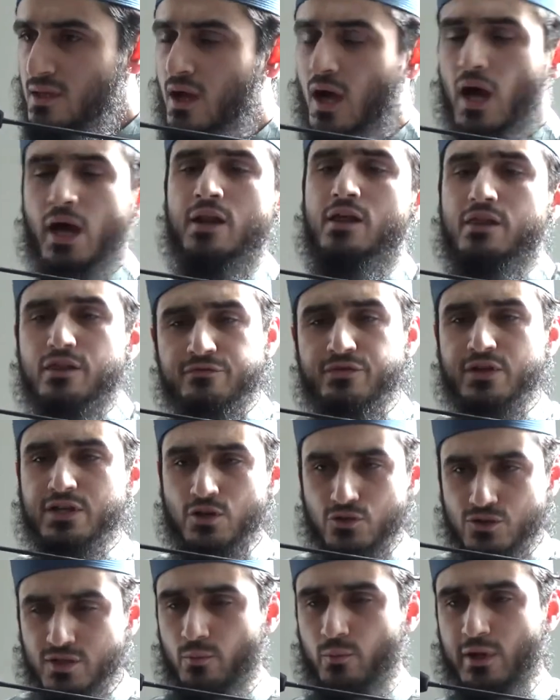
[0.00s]
Another
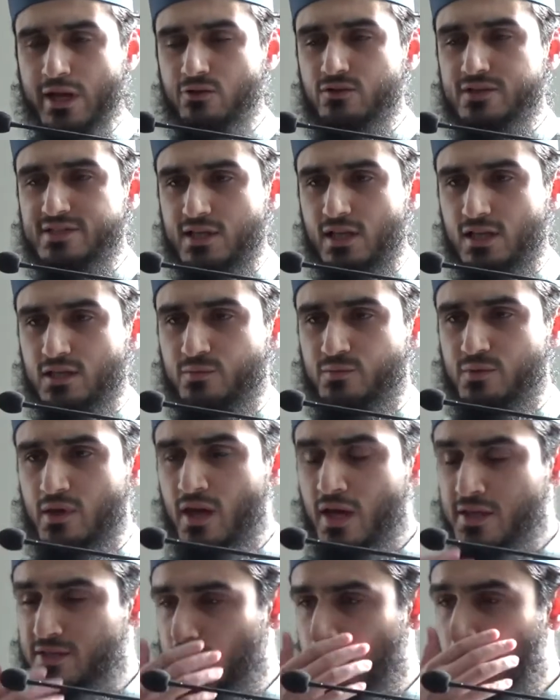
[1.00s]
video someone else
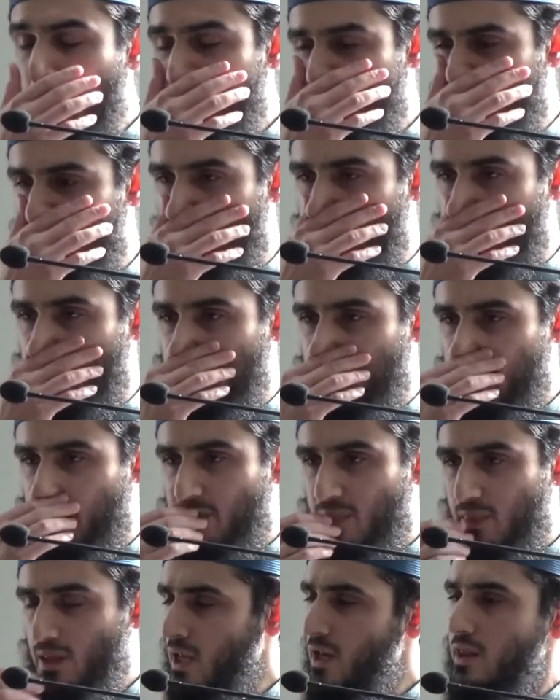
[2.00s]
sent me.
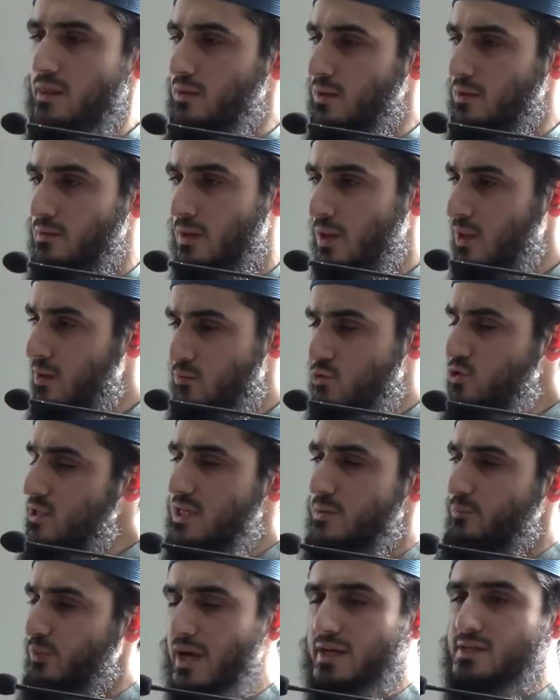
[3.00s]
Another
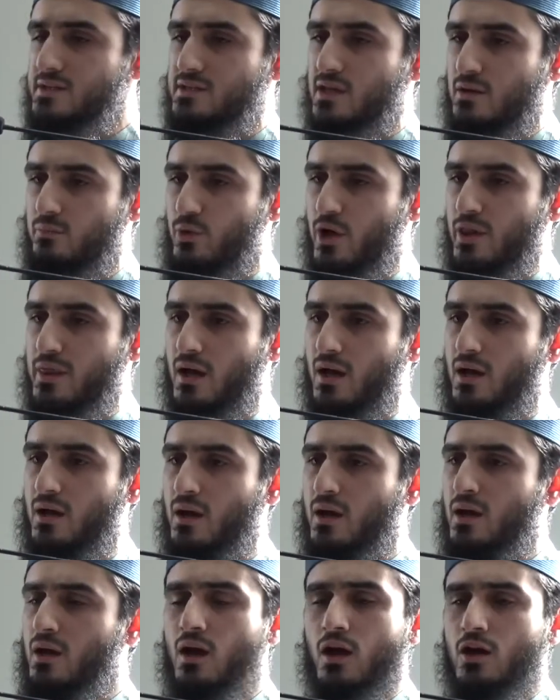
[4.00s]
Muslim practicing brother.
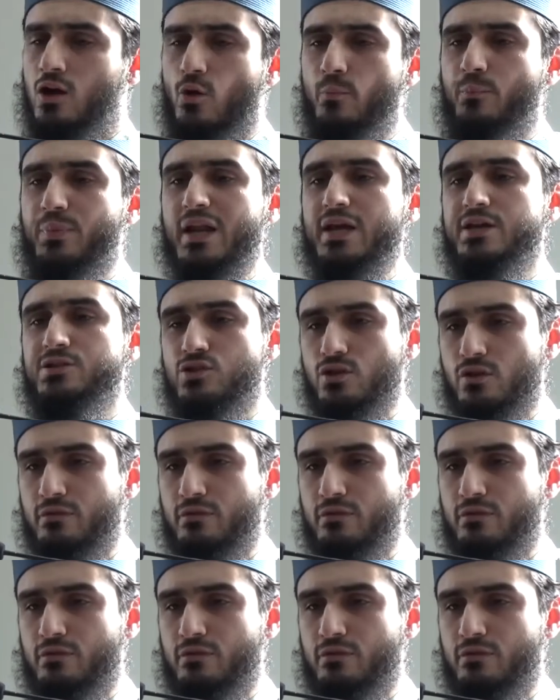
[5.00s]
Compilation